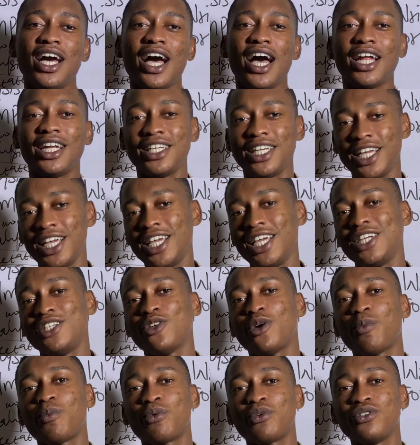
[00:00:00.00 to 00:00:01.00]
an A in
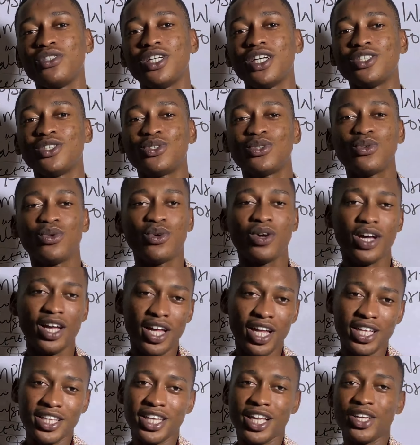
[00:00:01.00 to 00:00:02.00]
your project. So
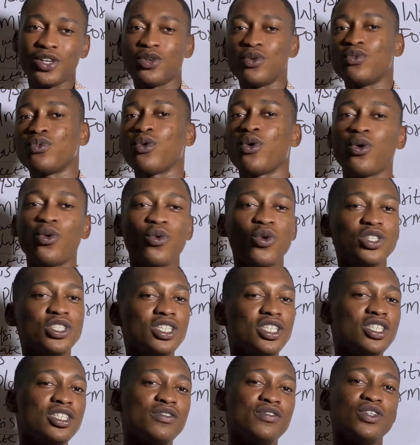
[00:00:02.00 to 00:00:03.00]
thank you for watching
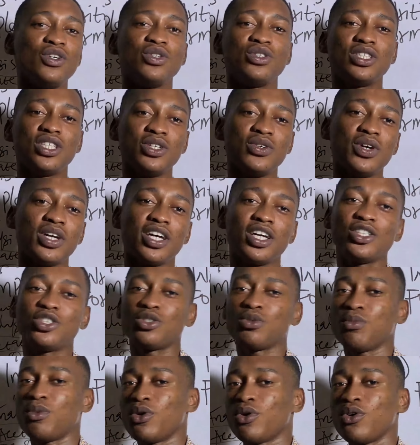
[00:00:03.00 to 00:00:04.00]
this video. See you again
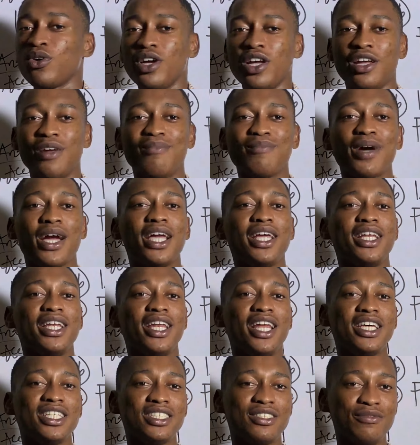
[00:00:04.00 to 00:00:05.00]
tomorrow in my
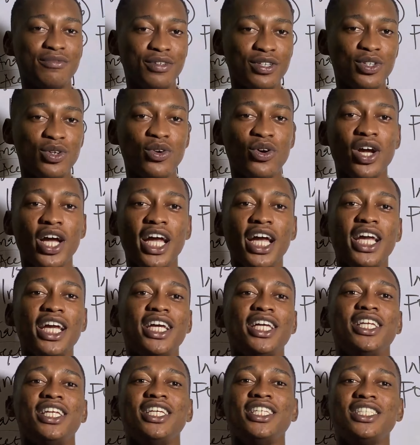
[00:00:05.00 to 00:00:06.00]
next video
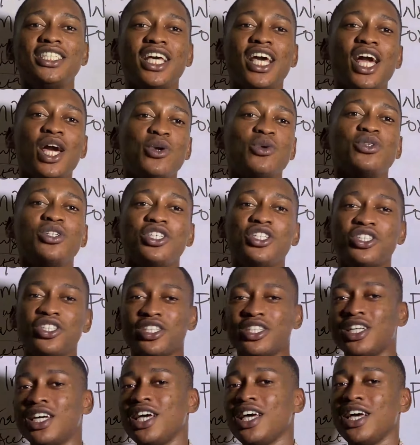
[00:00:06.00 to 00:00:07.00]
in this
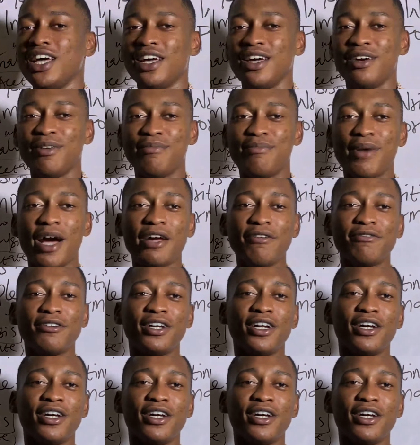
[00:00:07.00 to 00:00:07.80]
erudition. Bye for